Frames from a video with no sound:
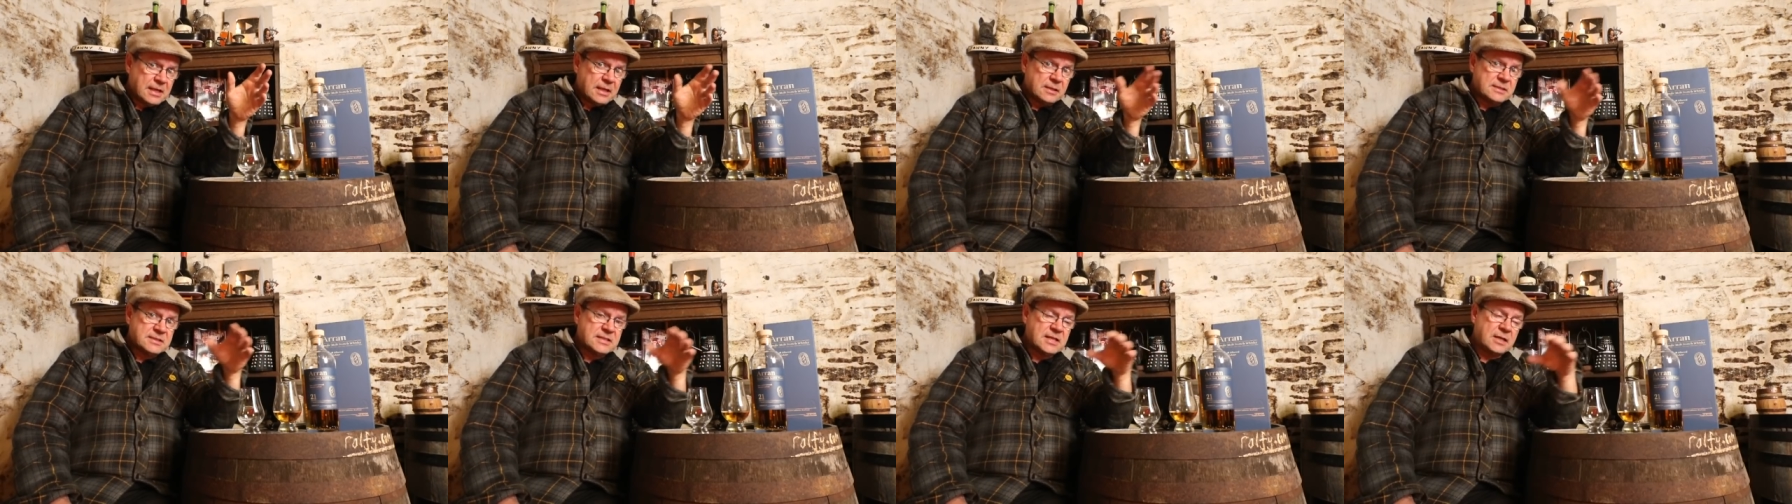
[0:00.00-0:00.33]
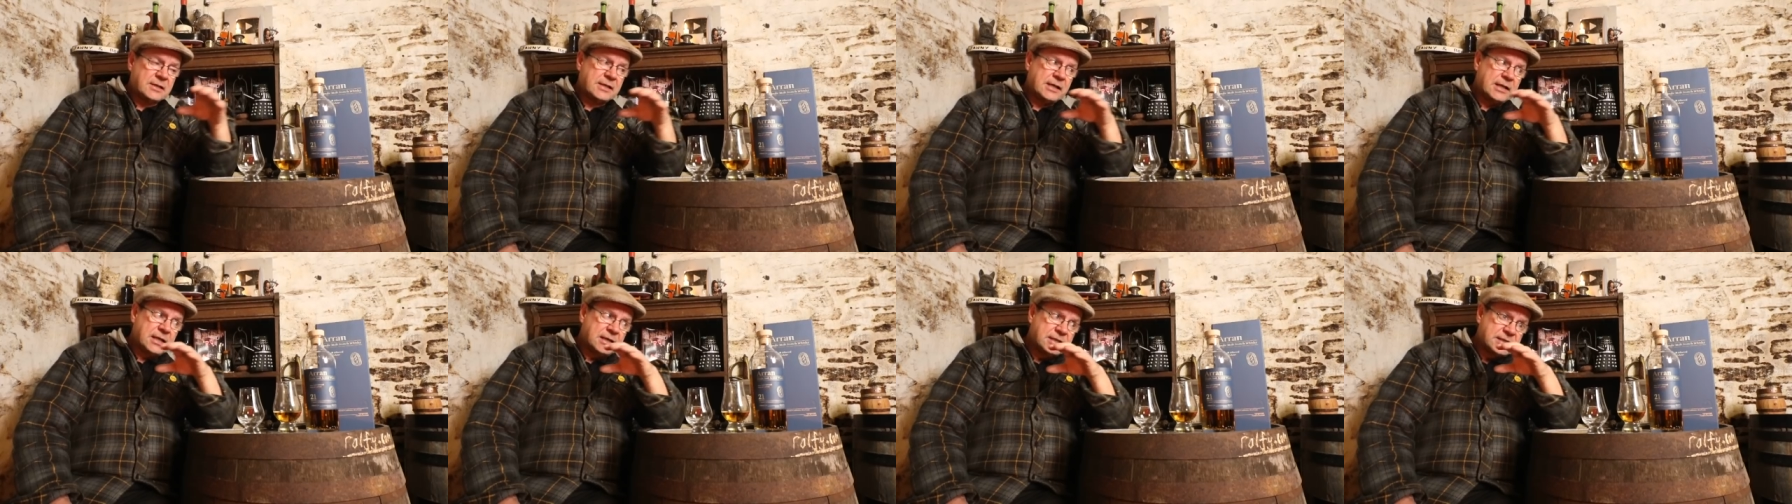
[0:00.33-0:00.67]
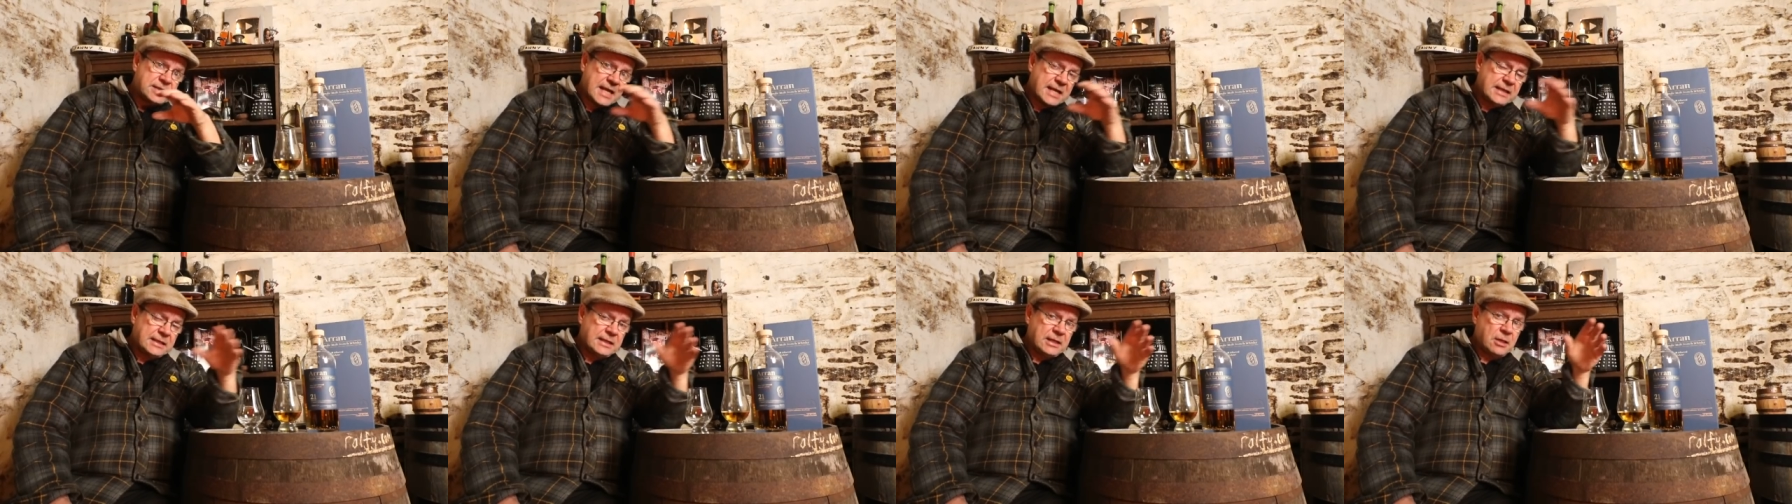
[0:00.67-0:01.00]
I'll tell you
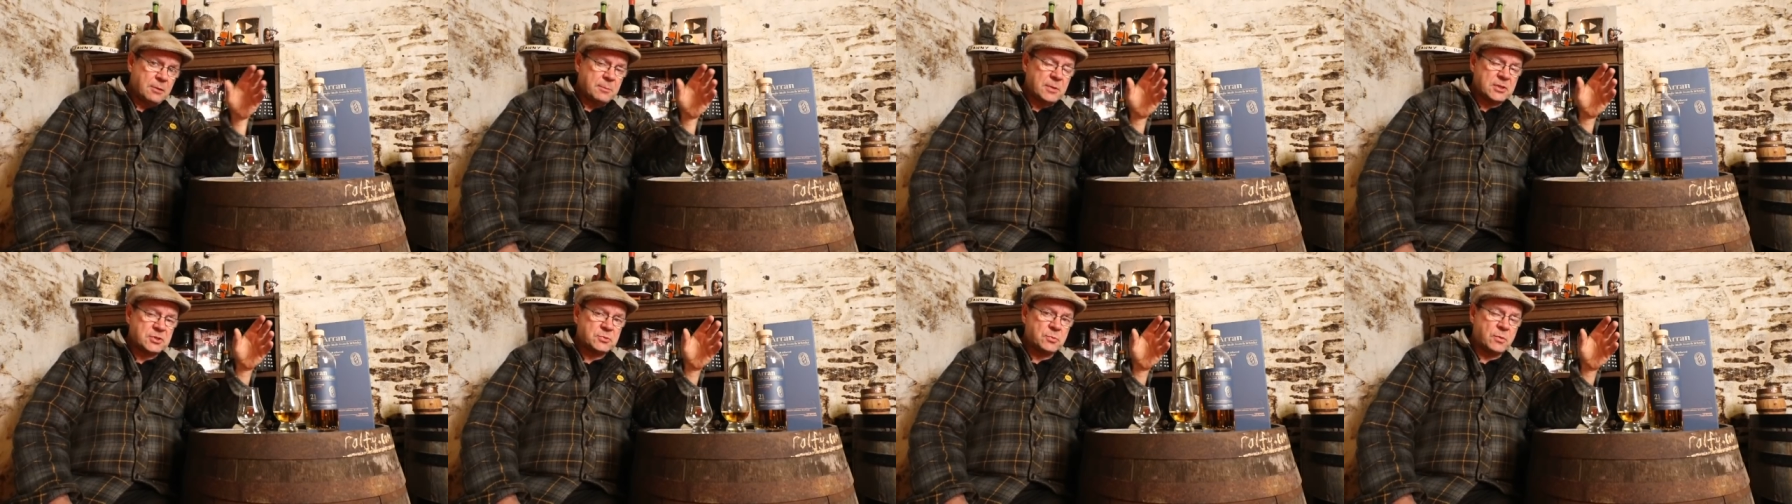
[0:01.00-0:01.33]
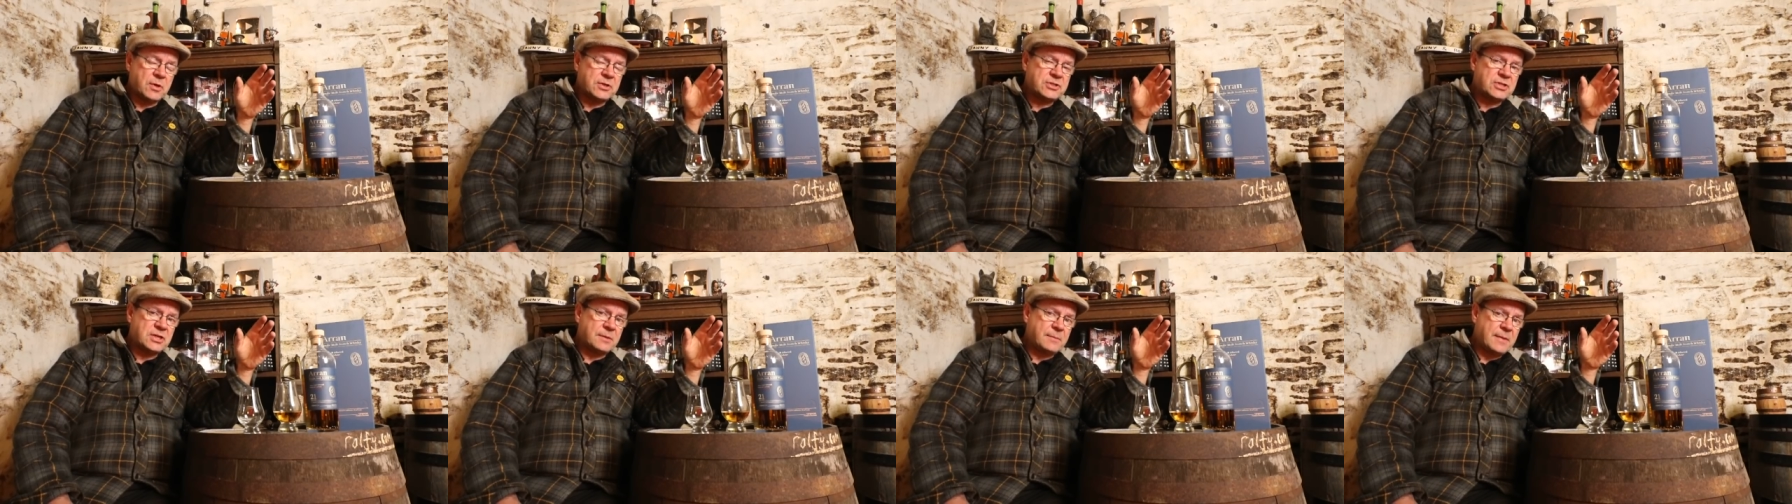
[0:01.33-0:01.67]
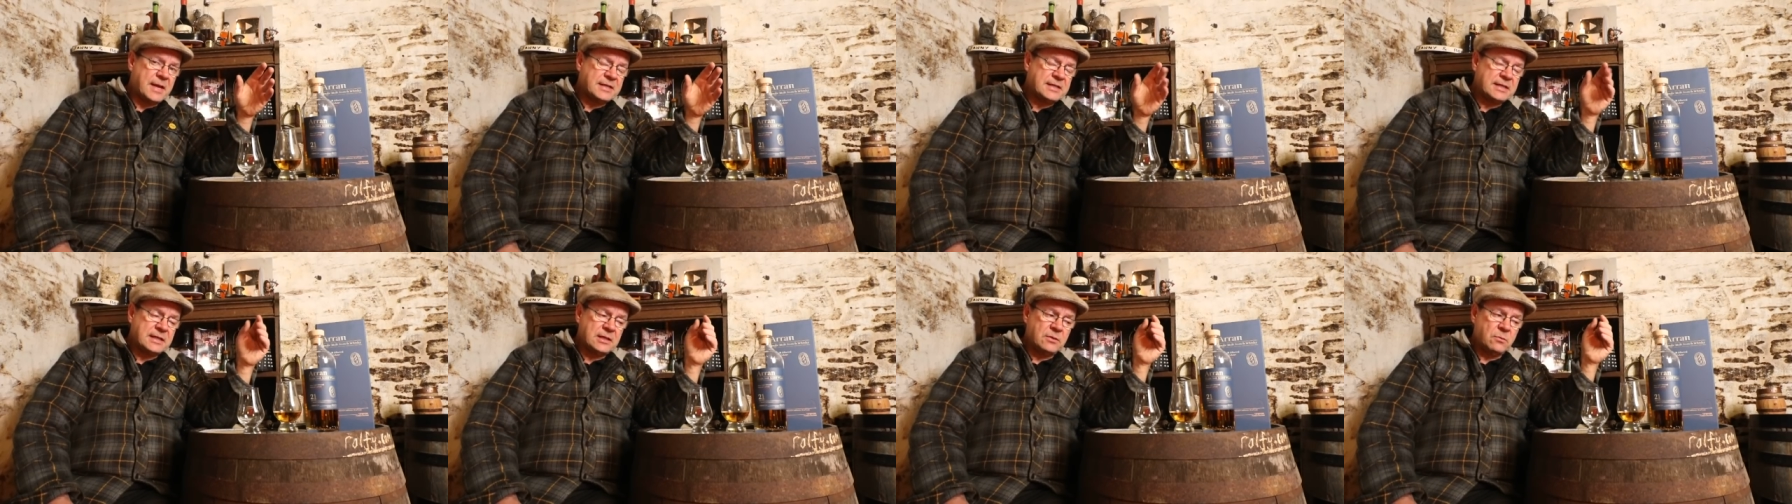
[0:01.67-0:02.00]
exactly how much water I'm
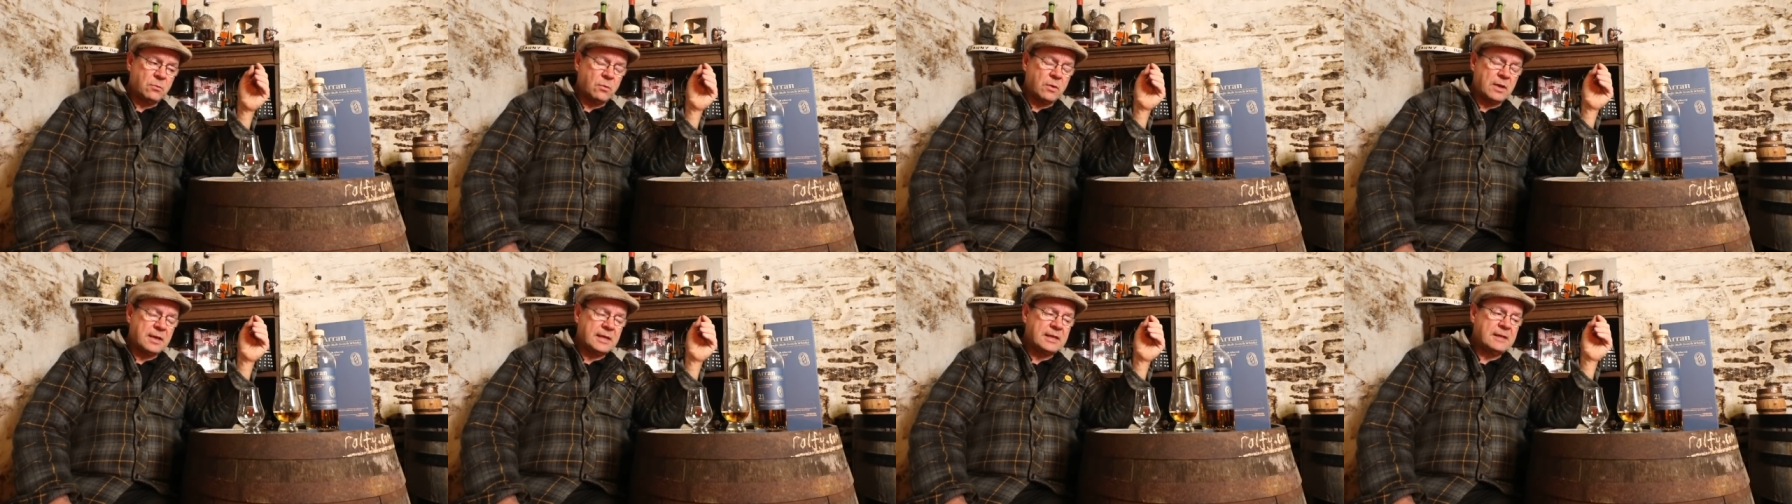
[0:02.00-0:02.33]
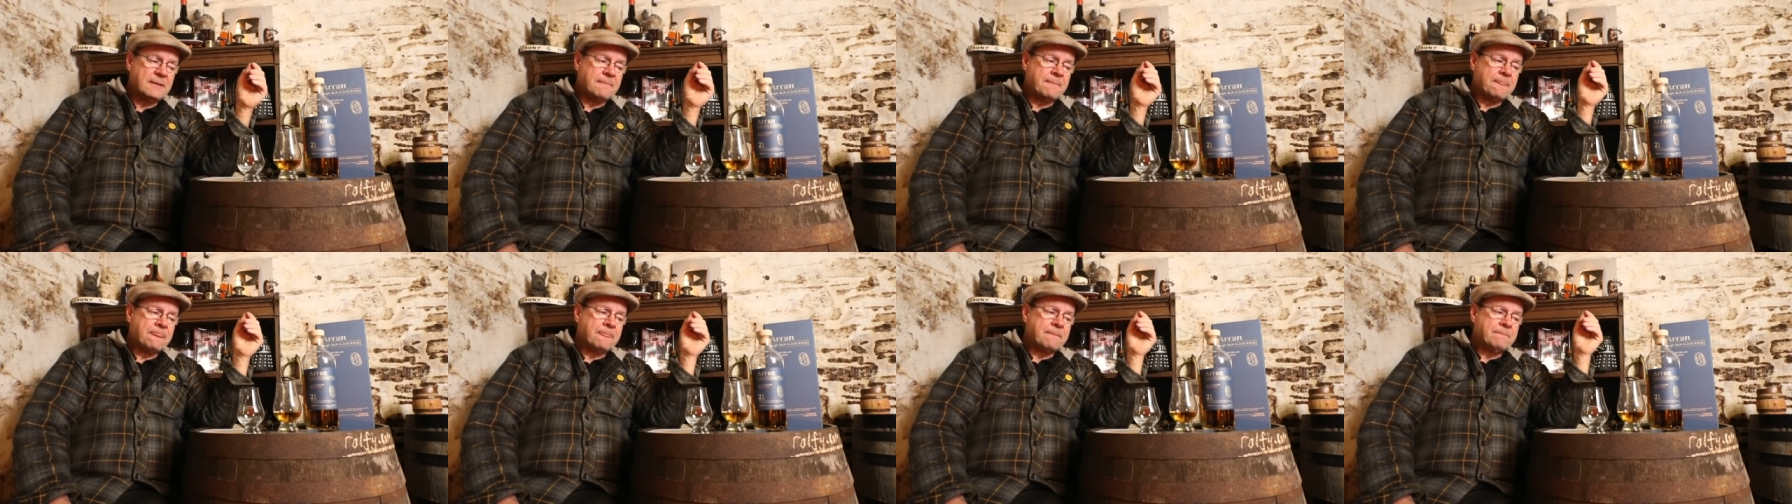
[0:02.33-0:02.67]
adding and why.